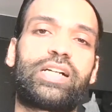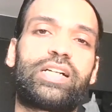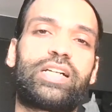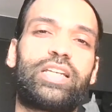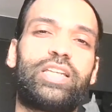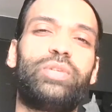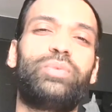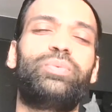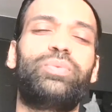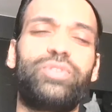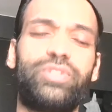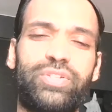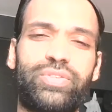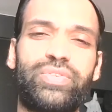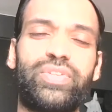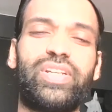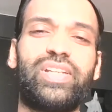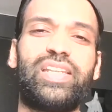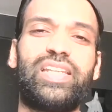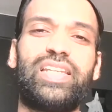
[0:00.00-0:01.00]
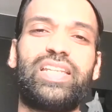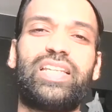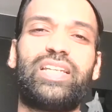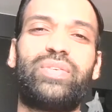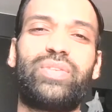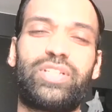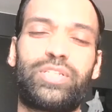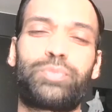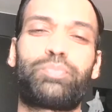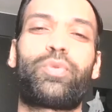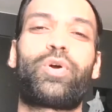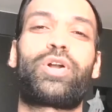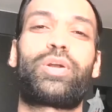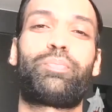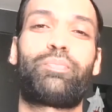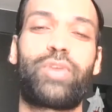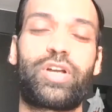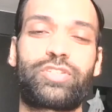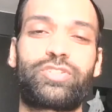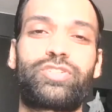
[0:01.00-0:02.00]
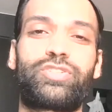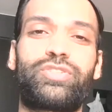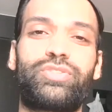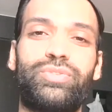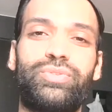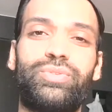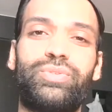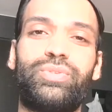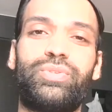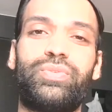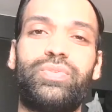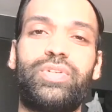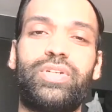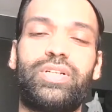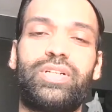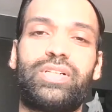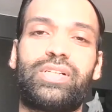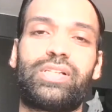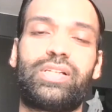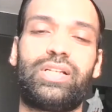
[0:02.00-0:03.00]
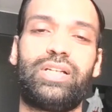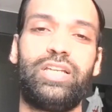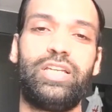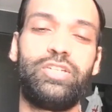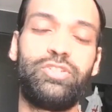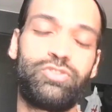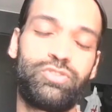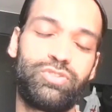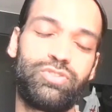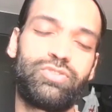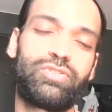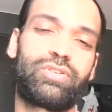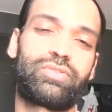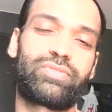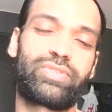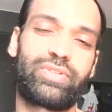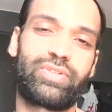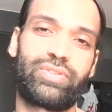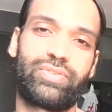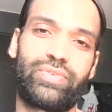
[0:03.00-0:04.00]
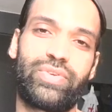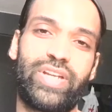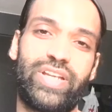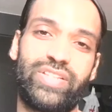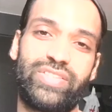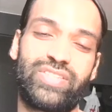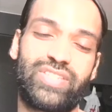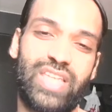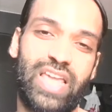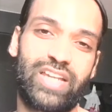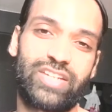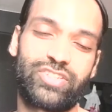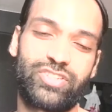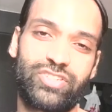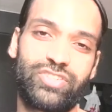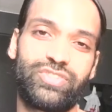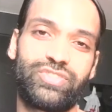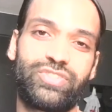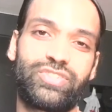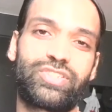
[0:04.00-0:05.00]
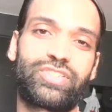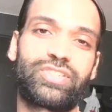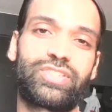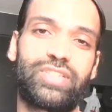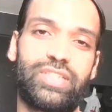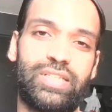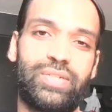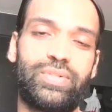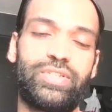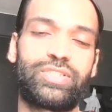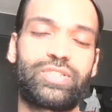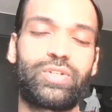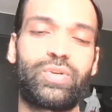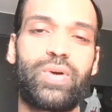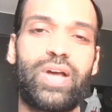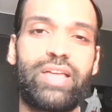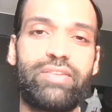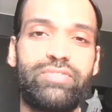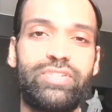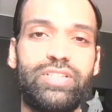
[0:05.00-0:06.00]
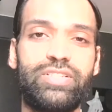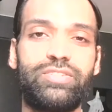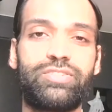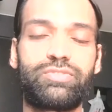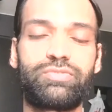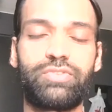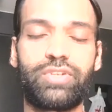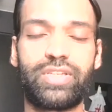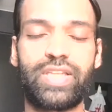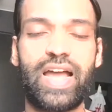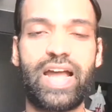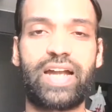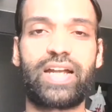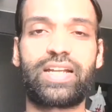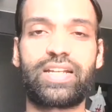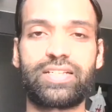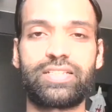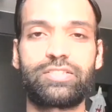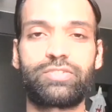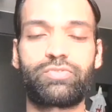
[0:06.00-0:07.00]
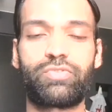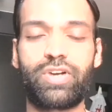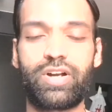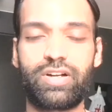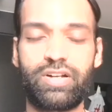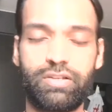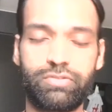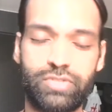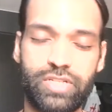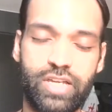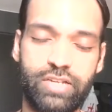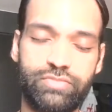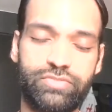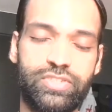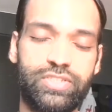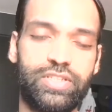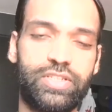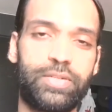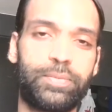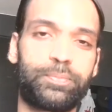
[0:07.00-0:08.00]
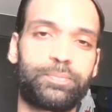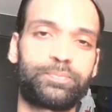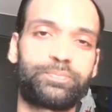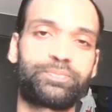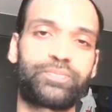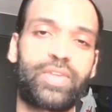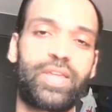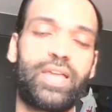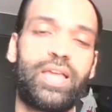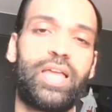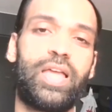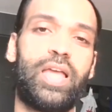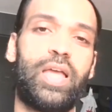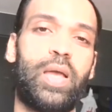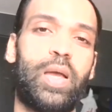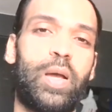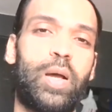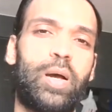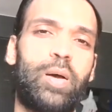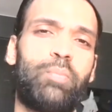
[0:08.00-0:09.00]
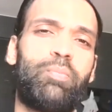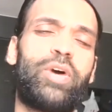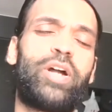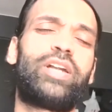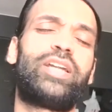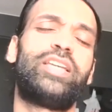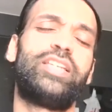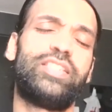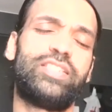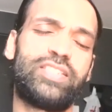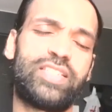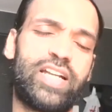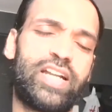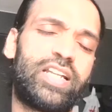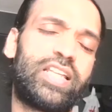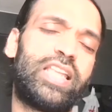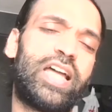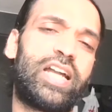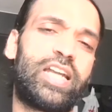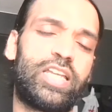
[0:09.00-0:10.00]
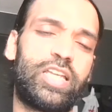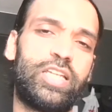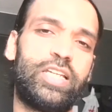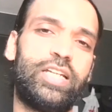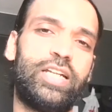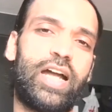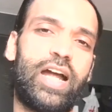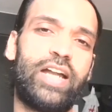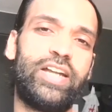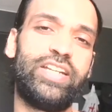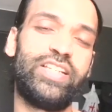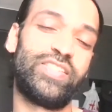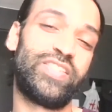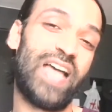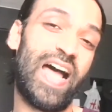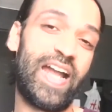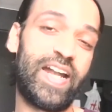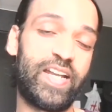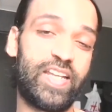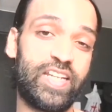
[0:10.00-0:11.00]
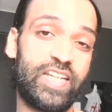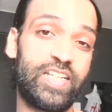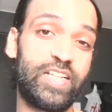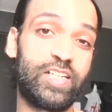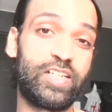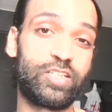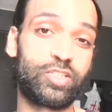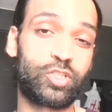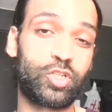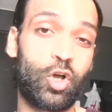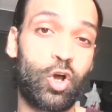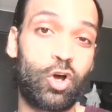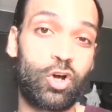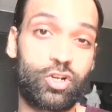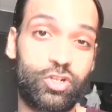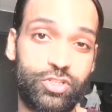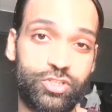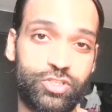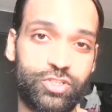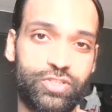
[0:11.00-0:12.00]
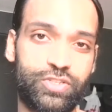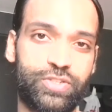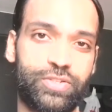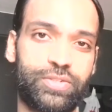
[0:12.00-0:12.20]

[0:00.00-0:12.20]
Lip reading: he wouldn't really respond much to the issue of trade sanctions. There is no evidence for that as far as I've seen. But he said that he desired an English horse.